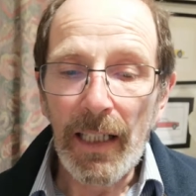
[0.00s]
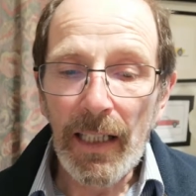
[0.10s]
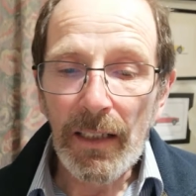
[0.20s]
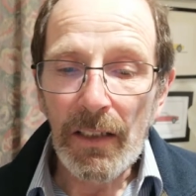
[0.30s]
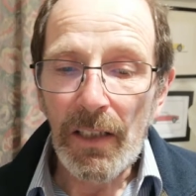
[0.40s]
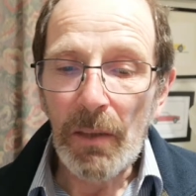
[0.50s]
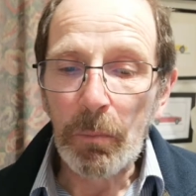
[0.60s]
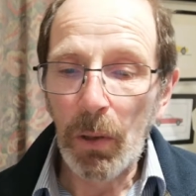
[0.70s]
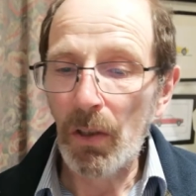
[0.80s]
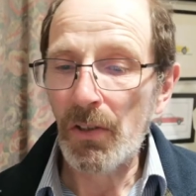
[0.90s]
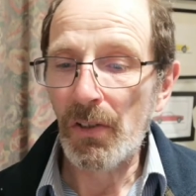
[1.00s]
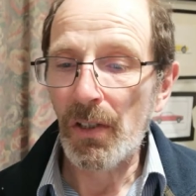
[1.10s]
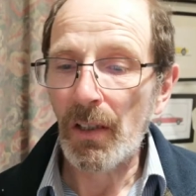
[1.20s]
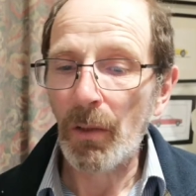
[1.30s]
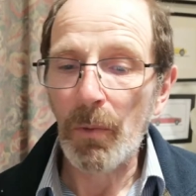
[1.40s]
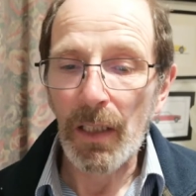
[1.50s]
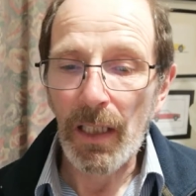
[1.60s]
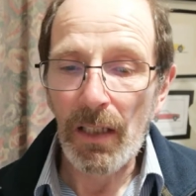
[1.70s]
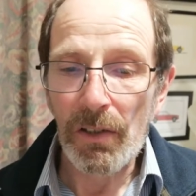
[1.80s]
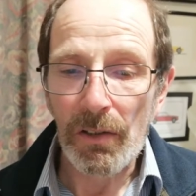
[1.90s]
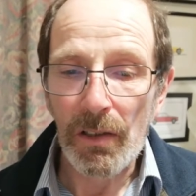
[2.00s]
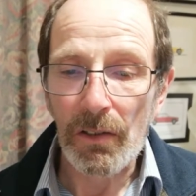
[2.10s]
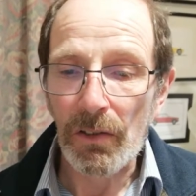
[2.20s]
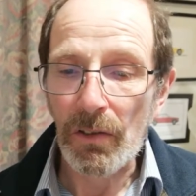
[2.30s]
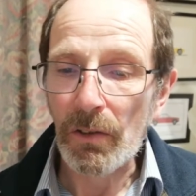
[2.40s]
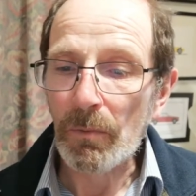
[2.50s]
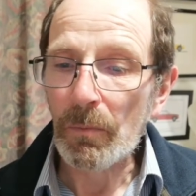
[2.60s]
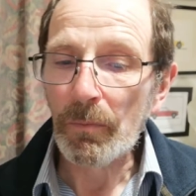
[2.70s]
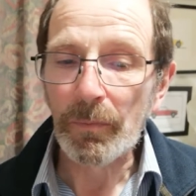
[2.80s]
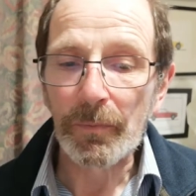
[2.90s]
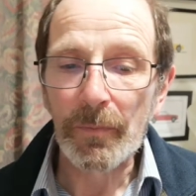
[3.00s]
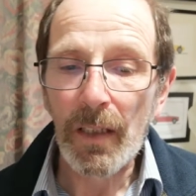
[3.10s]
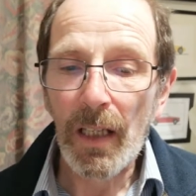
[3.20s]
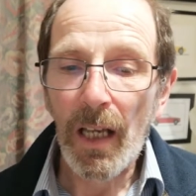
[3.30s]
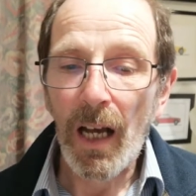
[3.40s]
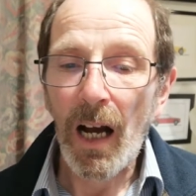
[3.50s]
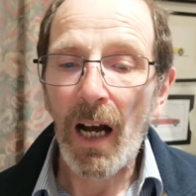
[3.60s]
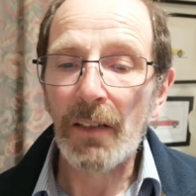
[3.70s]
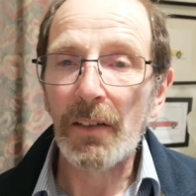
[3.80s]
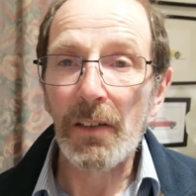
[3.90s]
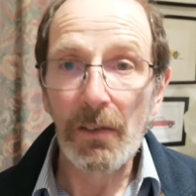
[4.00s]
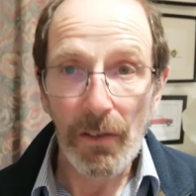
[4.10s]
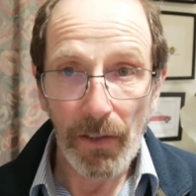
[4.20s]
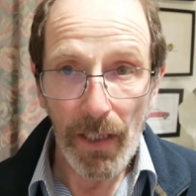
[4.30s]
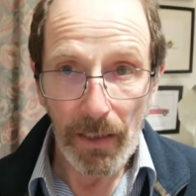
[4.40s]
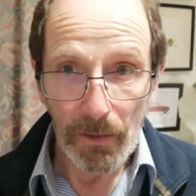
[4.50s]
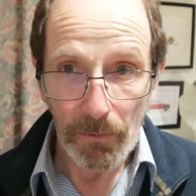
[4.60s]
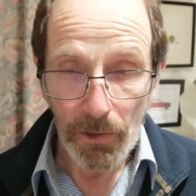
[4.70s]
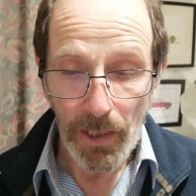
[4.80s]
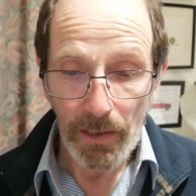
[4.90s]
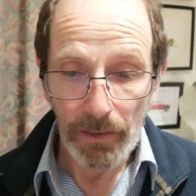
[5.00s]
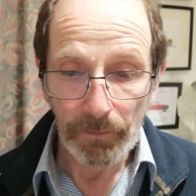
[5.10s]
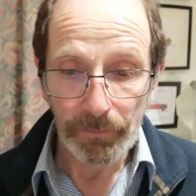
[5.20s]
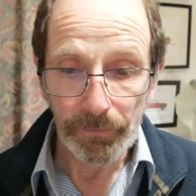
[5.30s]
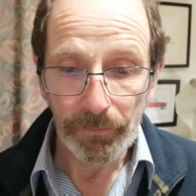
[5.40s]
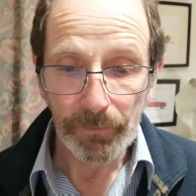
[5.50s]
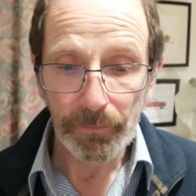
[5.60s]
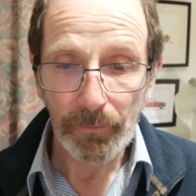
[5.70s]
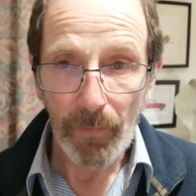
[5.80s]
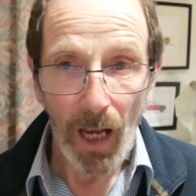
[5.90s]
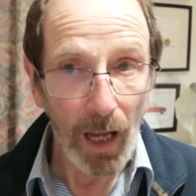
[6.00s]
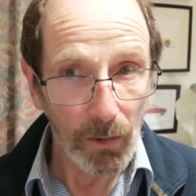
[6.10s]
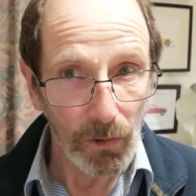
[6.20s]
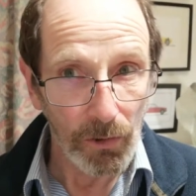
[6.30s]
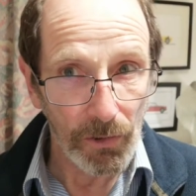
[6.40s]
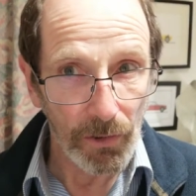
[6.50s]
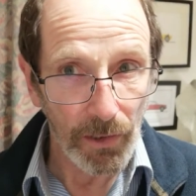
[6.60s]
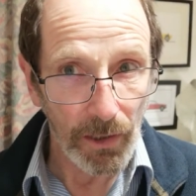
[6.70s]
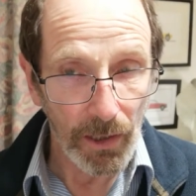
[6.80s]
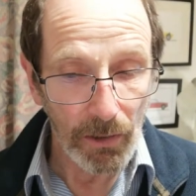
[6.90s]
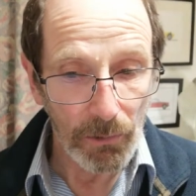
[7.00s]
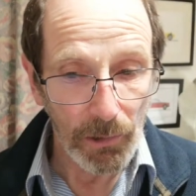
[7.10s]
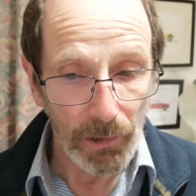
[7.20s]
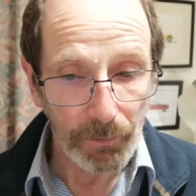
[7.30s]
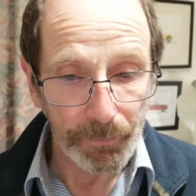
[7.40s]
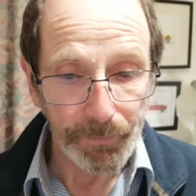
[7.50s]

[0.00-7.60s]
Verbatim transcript: ANT plus communication system, and an interactive trainer. A lot that can go wrong.